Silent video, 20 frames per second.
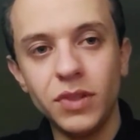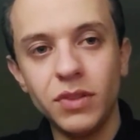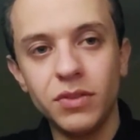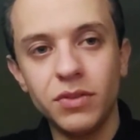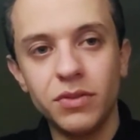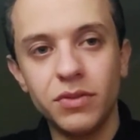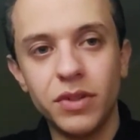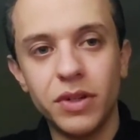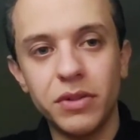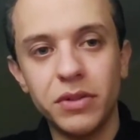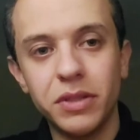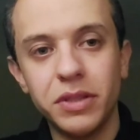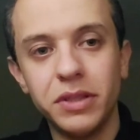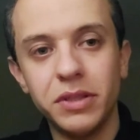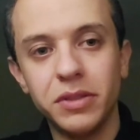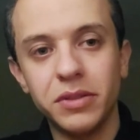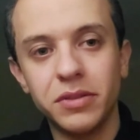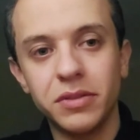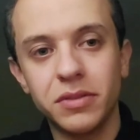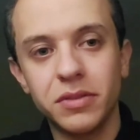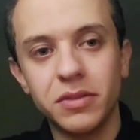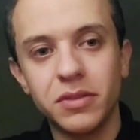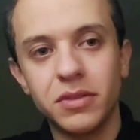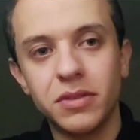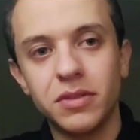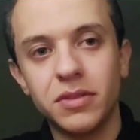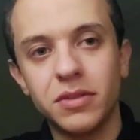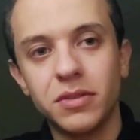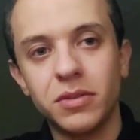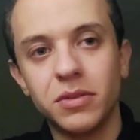very,
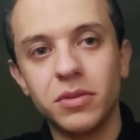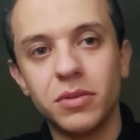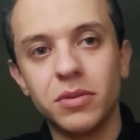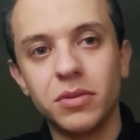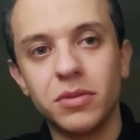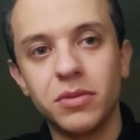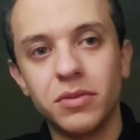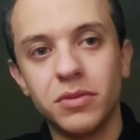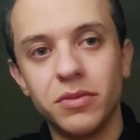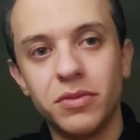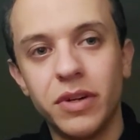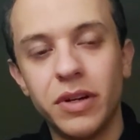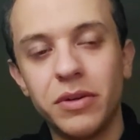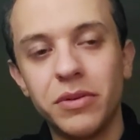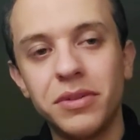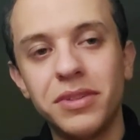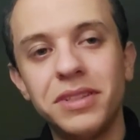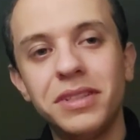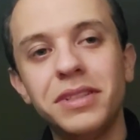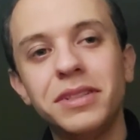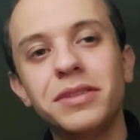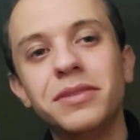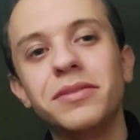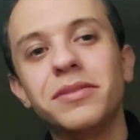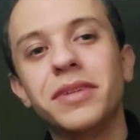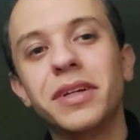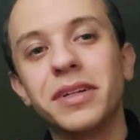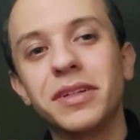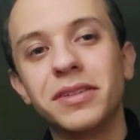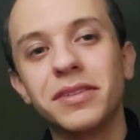very
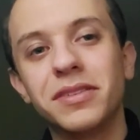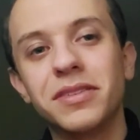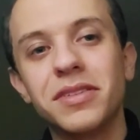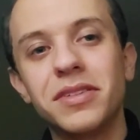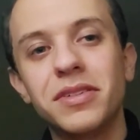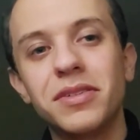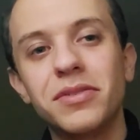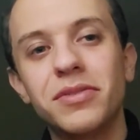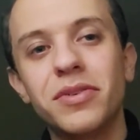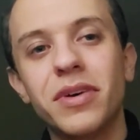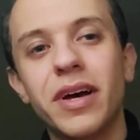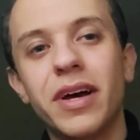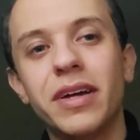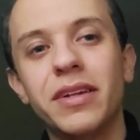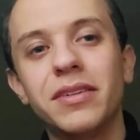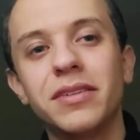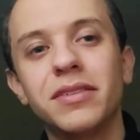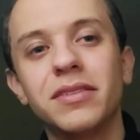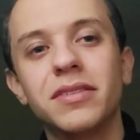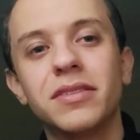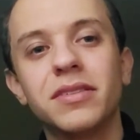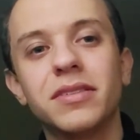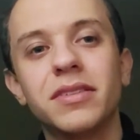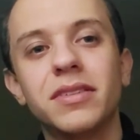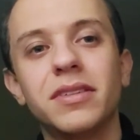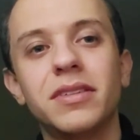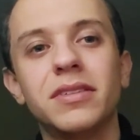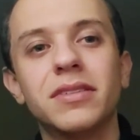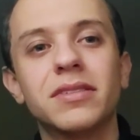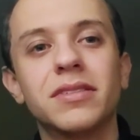negative, and
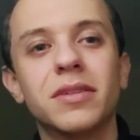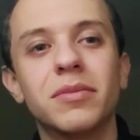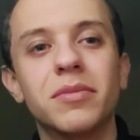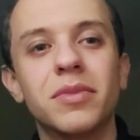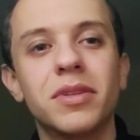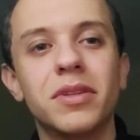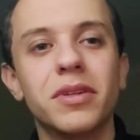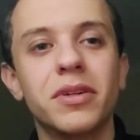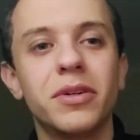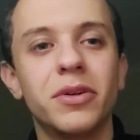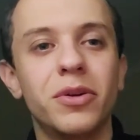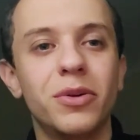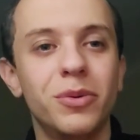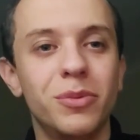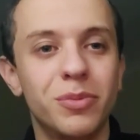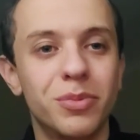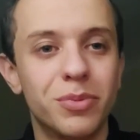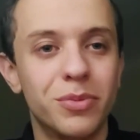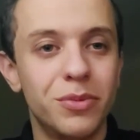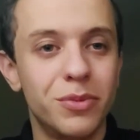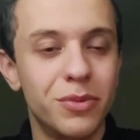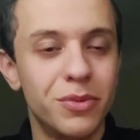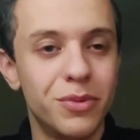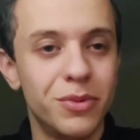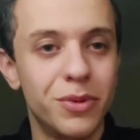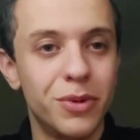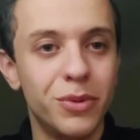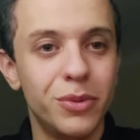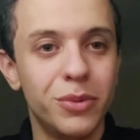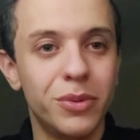it's something I hope
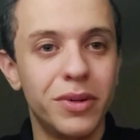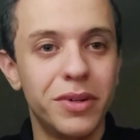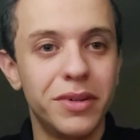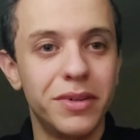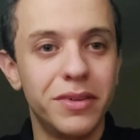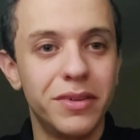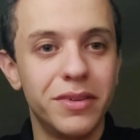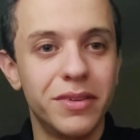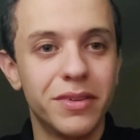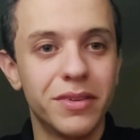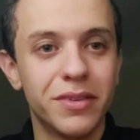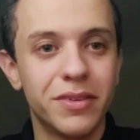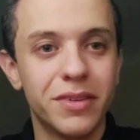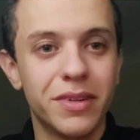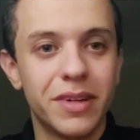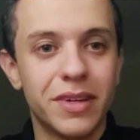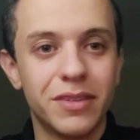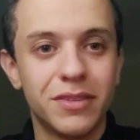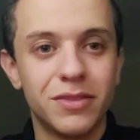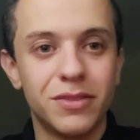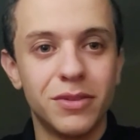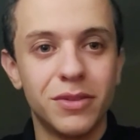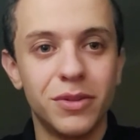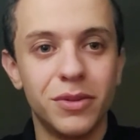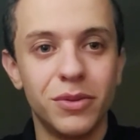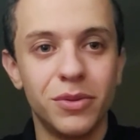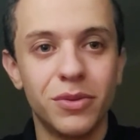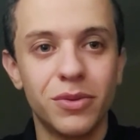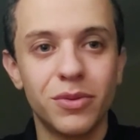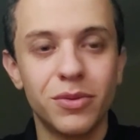no one has to
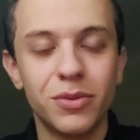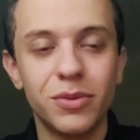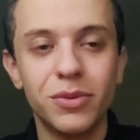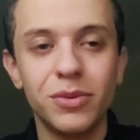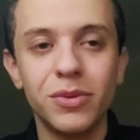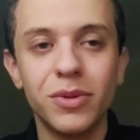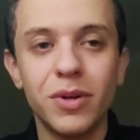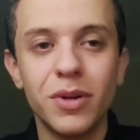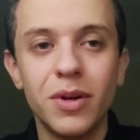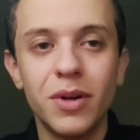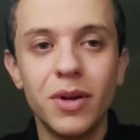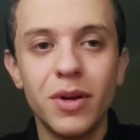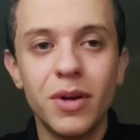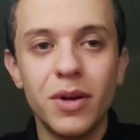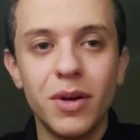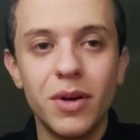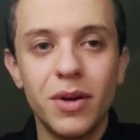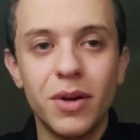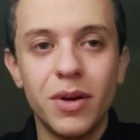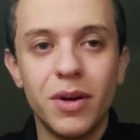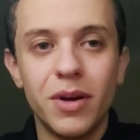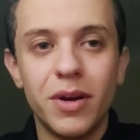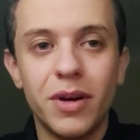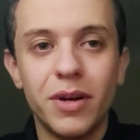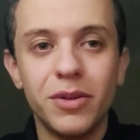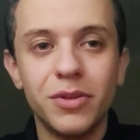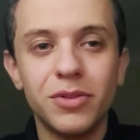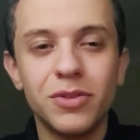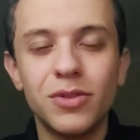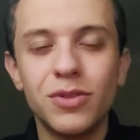go through. I
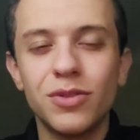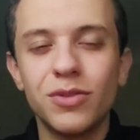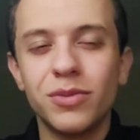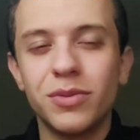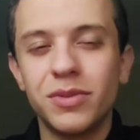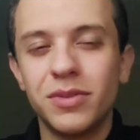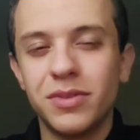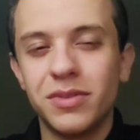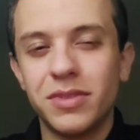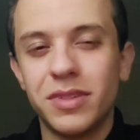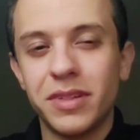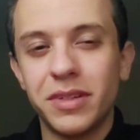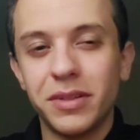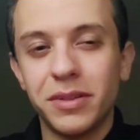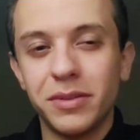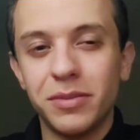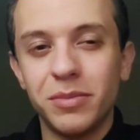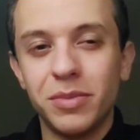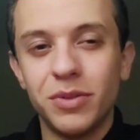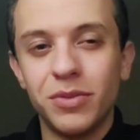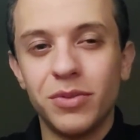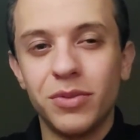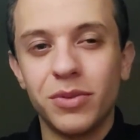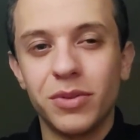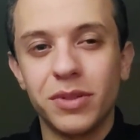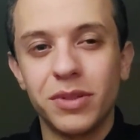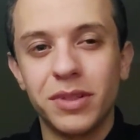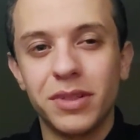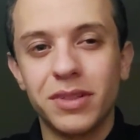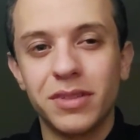also just want to say,
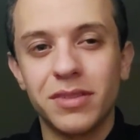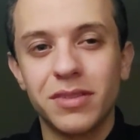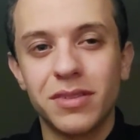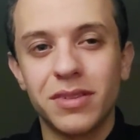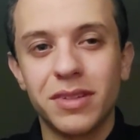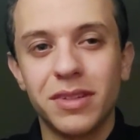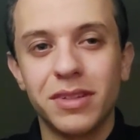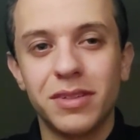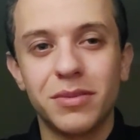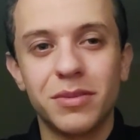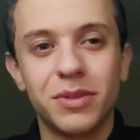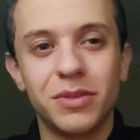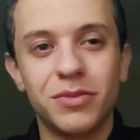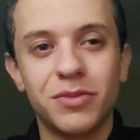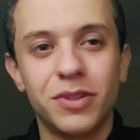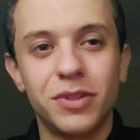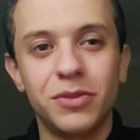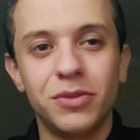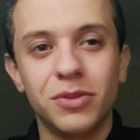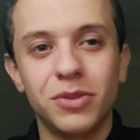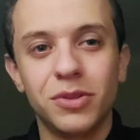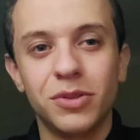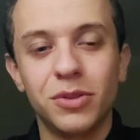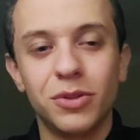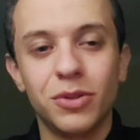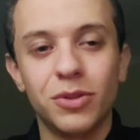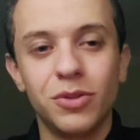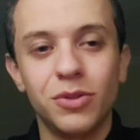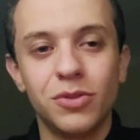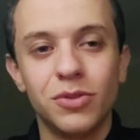before I get to like my final
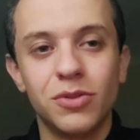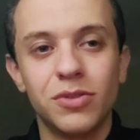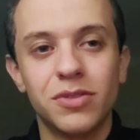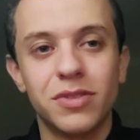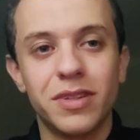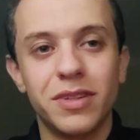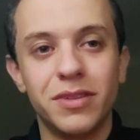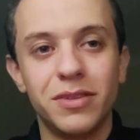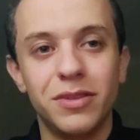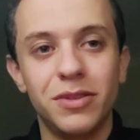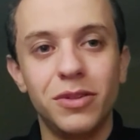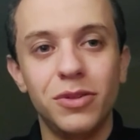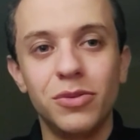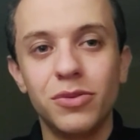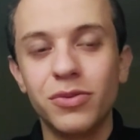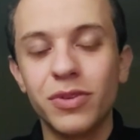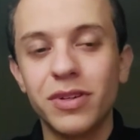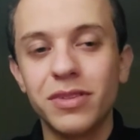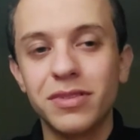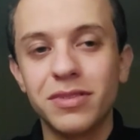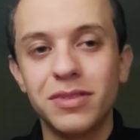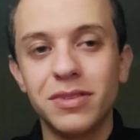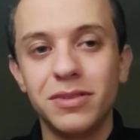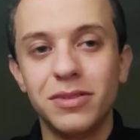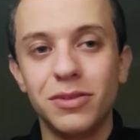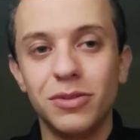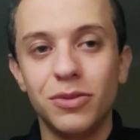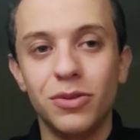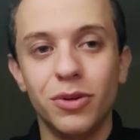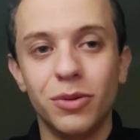conclusions, that the university
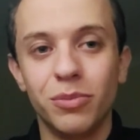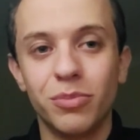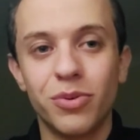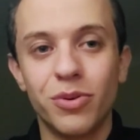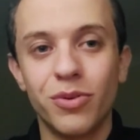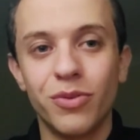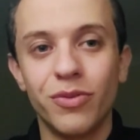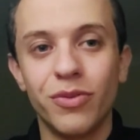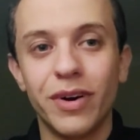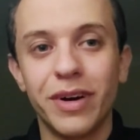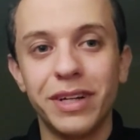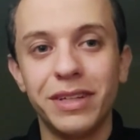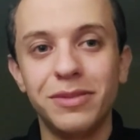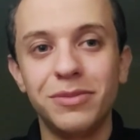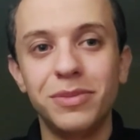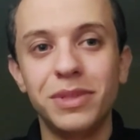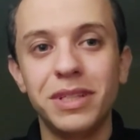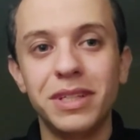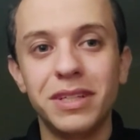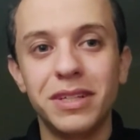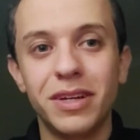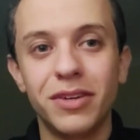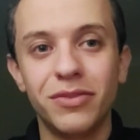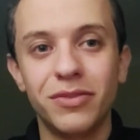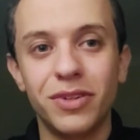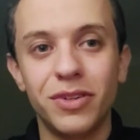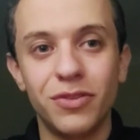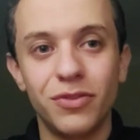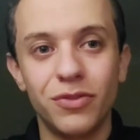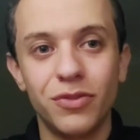did not provide me enough
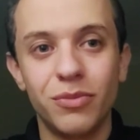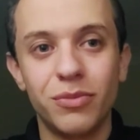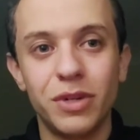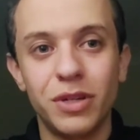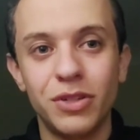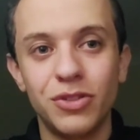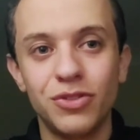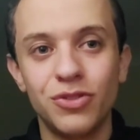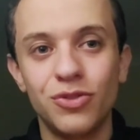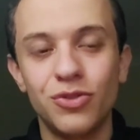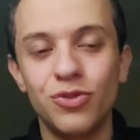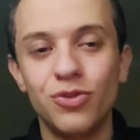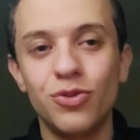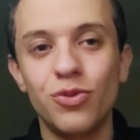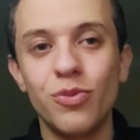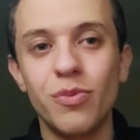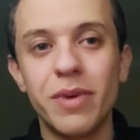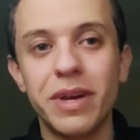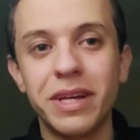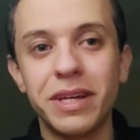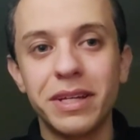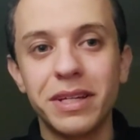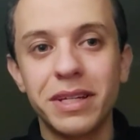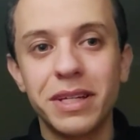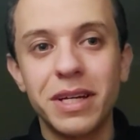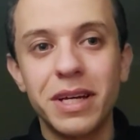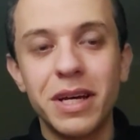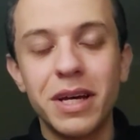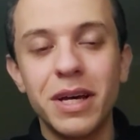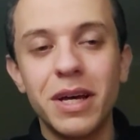information to make
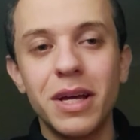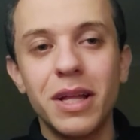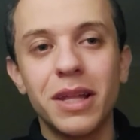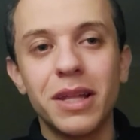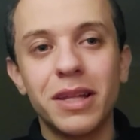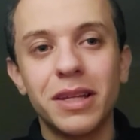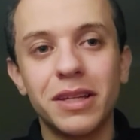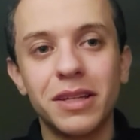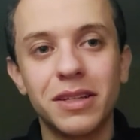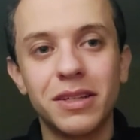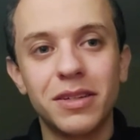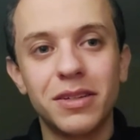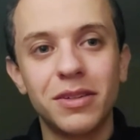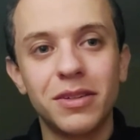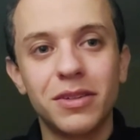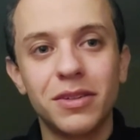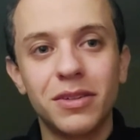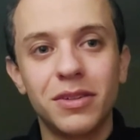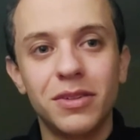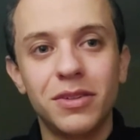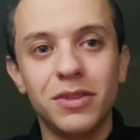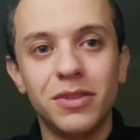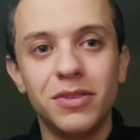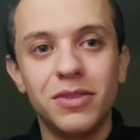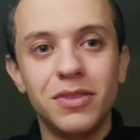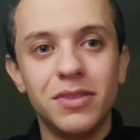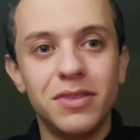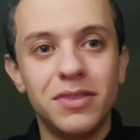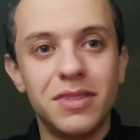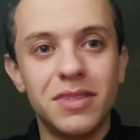like good
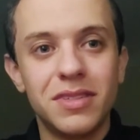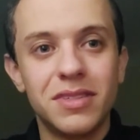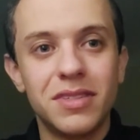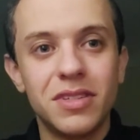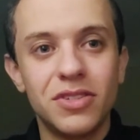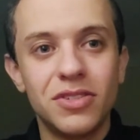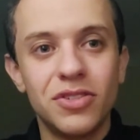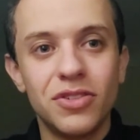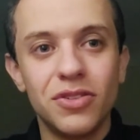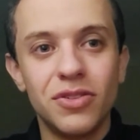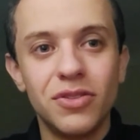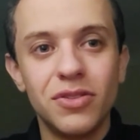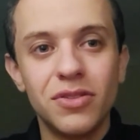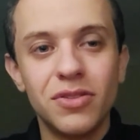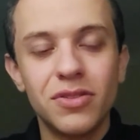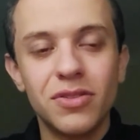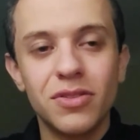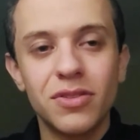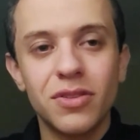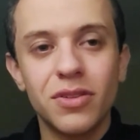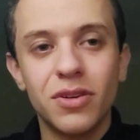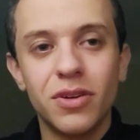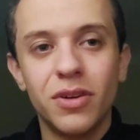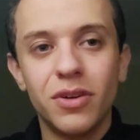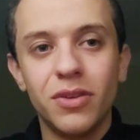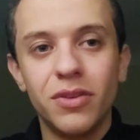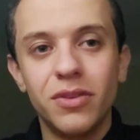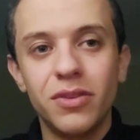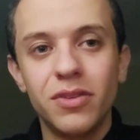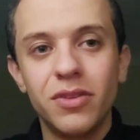decisions
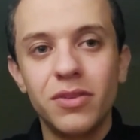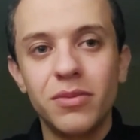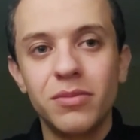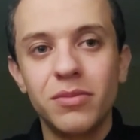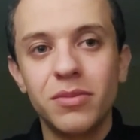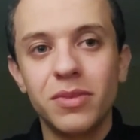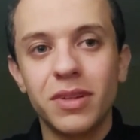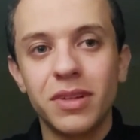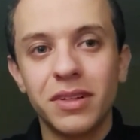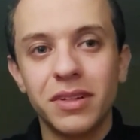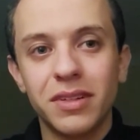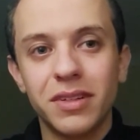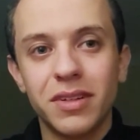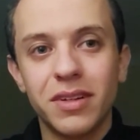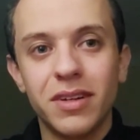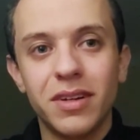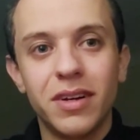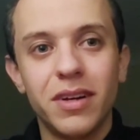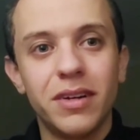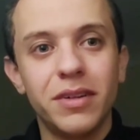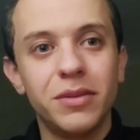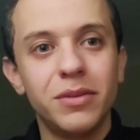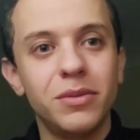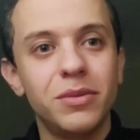on them. Like I